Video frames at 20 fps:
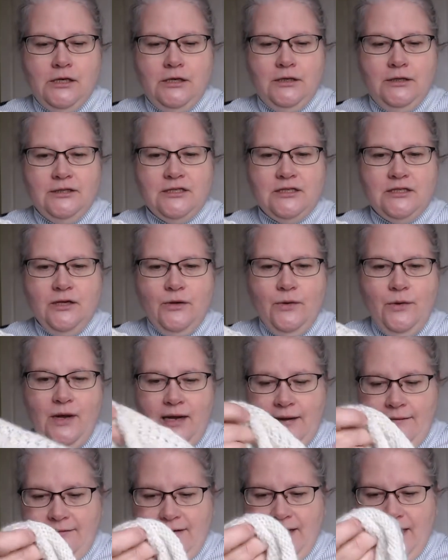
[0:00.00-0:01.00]
So
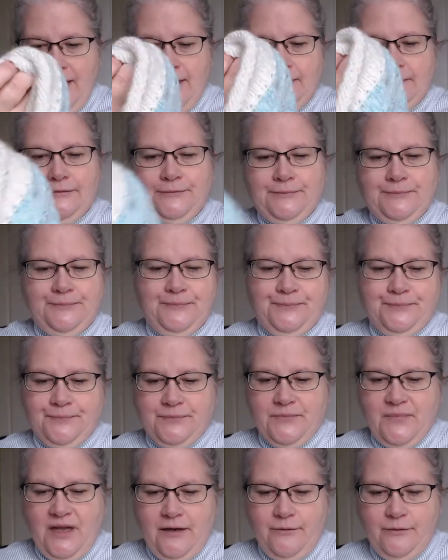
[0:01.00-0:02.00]
lovely.
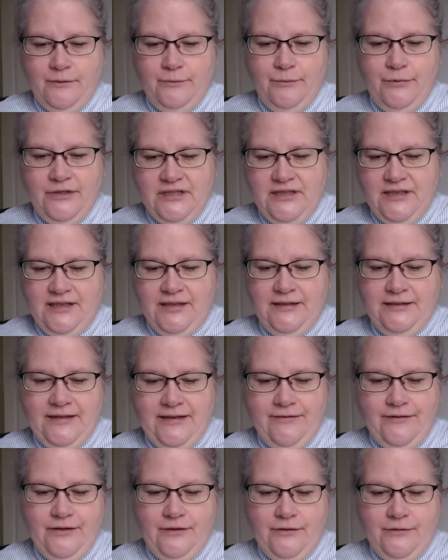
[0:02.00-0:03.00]
I will put it on,
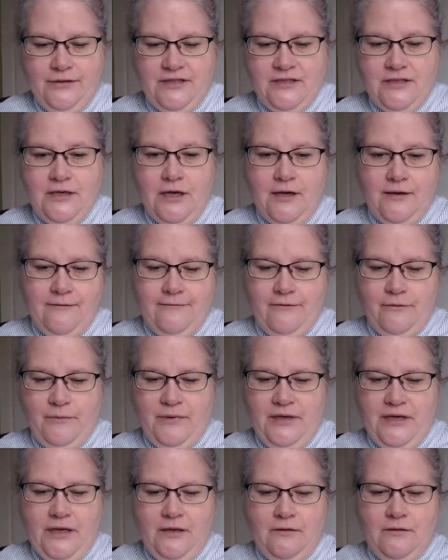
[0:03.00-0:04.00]
even though it's not for
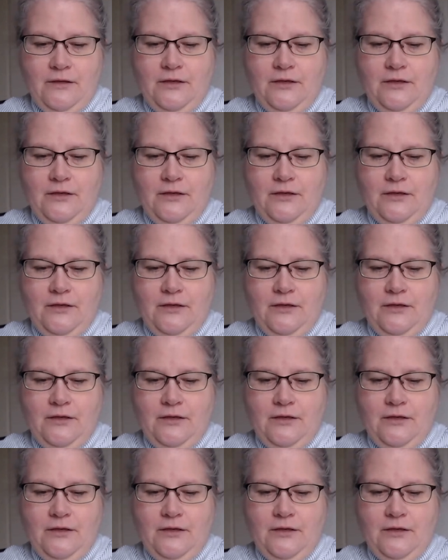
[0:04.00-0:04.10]
me.